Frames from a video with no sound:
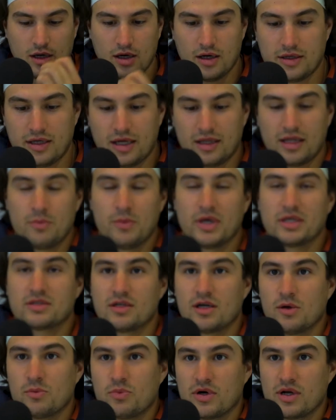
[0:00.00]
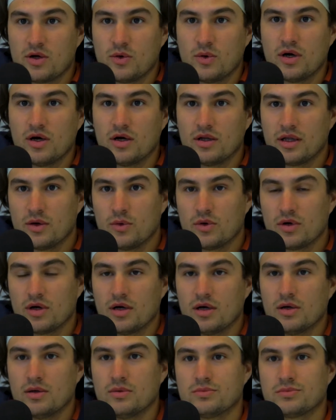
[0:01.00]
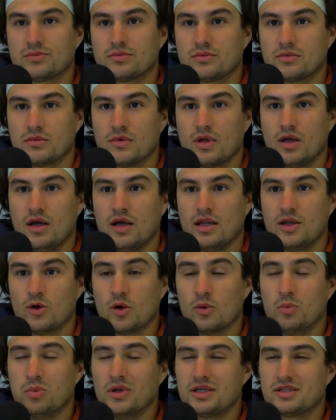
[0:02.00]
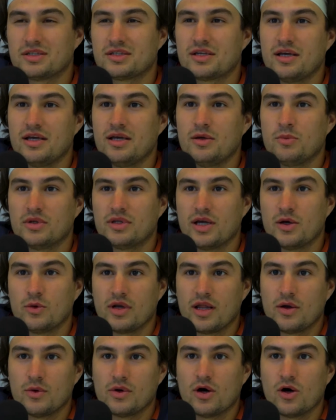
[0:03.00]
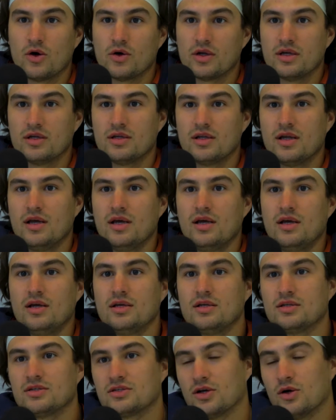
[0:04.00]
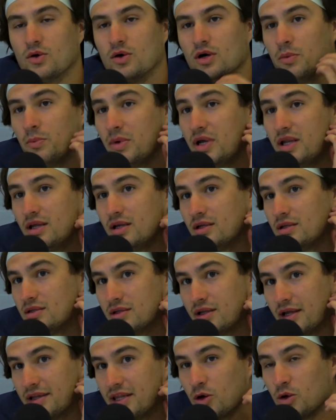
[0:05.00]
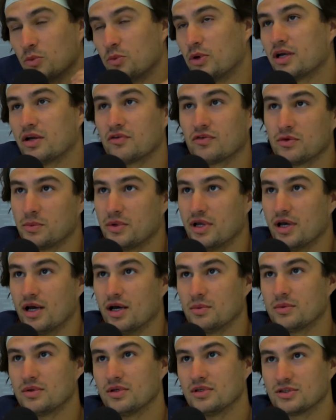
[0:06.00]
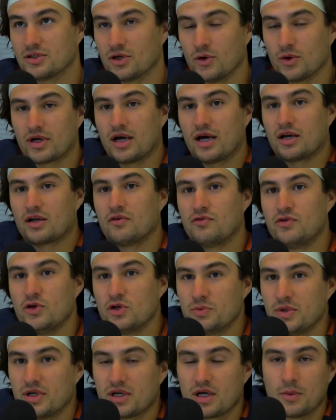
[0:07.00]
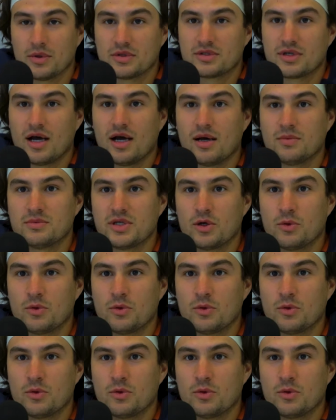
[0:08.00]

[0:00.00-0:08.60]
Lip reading: Yeah, they mixed it up pretty well. They were a blitz team, but they would hold it. So meaning that they would bring it from depth. So it kind of confused me a couple of times.